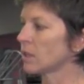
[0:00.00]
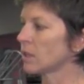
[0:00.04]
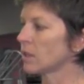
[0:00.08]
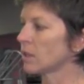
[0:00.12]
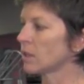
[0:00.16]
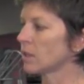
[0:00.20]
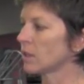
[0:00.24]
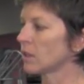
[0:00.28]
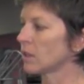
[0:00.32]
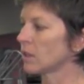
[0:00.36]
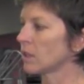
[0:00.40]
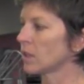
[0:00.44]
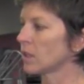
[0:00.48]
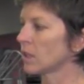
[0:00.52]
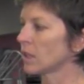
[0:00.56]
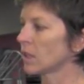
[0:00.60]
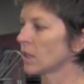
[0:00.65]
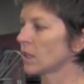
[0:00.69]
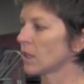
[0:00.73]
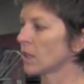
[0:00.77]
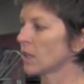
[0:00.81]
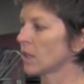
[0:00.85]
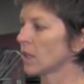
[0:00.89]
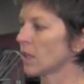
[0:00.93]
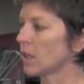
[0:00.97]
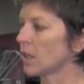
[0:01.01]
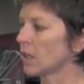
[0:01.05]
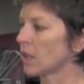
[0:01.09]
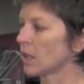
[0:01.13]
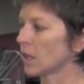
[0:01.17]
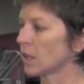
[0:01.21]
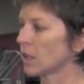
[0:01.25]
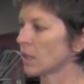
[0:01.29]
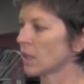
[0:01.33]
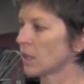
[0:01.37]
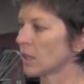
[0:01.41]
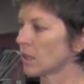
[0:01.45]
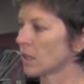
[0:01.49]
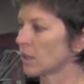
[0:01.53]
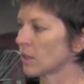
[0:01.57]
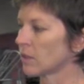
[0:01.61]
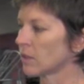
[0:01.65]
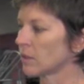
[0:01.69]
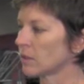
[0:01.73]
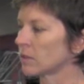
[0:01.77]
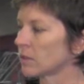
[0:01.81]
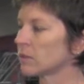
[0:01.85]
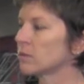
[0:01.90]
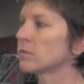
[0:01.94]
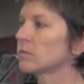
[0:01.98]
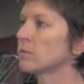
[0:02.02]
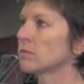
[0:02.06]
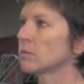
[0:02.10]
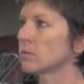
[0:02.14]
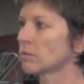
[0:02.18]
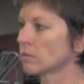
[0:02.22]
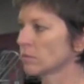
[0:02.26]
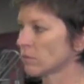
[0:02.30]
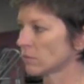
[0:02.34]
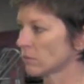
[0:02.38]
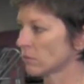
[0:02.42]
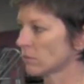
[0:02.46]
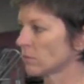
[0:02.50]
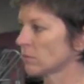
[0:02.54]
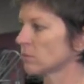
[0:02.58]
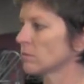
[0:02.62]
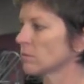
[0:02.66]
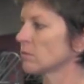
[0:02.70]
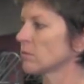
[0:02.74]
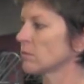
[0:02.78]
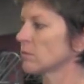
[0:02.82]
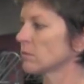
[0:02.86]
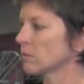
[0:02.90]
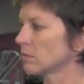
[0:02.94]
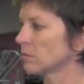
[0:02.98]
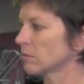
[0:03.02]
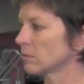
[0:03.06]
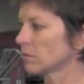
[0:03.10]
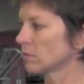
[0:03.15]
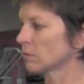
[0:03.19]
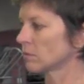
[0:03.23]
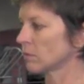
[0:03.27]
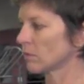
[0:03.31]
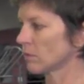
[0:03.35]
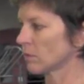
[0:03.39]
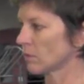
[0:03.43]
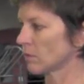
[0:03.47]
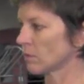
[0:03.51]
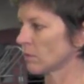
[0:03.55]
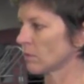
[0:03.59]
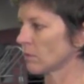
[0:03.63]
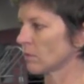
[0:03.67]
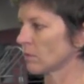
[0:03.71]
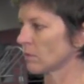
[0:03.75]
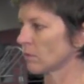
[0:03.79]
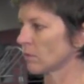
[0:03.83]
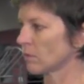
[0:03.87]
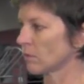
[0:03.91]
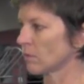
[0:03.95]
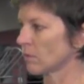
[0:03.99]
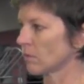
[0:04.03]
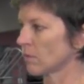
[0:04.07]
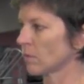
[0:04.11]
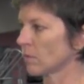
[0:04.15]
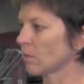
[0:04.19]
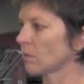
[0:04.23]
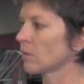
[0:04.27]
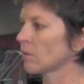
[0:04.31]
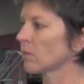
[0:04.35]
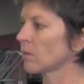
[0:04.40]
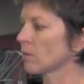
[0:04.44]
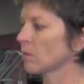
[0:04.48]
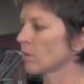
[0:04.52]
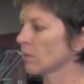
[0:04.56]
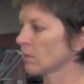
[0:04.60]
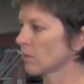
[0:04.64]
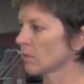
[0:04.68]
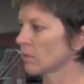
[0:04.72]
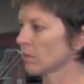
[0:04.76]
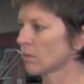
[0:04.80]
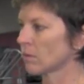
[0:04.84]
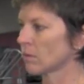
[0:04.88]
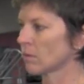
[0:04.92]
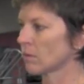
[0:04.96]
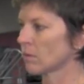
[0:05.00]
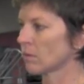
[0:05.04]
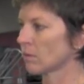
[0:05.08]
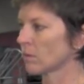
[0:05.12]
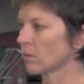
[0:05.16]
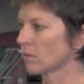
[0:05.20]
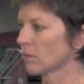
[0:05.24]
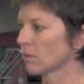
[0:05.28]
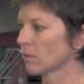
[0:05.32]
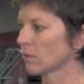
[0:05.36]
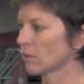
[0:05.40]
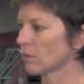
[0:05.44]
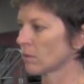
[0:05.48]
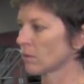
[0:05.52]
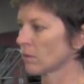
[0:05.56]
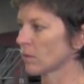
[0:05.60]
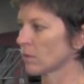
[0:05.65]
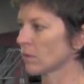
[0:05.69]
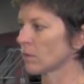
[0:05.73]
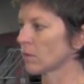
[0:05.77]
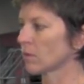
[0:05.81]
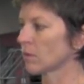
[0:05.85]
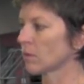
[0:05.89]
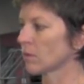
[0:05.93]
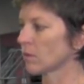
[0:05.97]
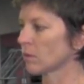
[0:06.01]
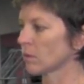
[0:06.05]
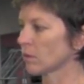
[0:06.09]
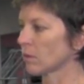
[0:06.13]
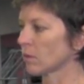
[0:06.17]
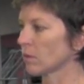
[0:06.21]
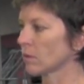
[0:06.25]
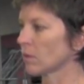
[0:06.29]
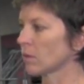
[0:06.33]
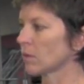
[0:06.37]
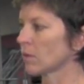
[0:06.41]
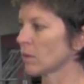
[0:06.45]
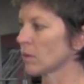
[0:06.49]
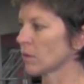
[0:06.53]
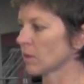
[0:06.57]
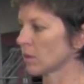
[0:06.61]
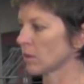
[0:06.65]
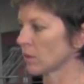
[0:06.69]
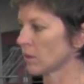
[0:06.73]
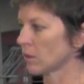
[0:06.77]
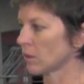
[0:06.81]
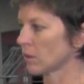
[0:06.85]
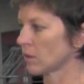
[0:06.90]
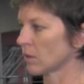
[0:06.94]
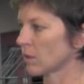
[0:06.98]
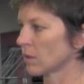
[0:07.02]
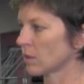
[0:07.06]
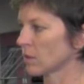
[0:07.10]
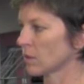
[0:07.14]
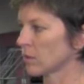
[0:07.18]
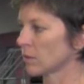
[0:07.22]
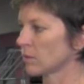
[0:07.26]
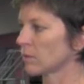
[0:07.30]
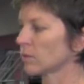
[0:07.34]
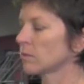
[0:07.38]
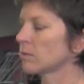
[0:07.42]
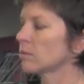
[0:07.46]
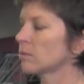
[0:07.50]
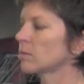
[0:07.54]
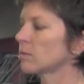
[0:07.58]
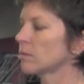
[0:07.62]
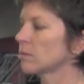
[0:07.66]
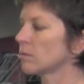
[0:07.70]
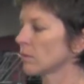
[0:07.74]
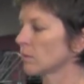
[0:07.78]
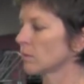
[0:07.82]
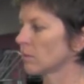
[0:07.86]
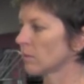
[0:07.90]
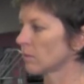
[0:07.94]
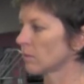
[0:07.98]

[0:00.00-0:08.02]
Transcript: This person isn't speaking.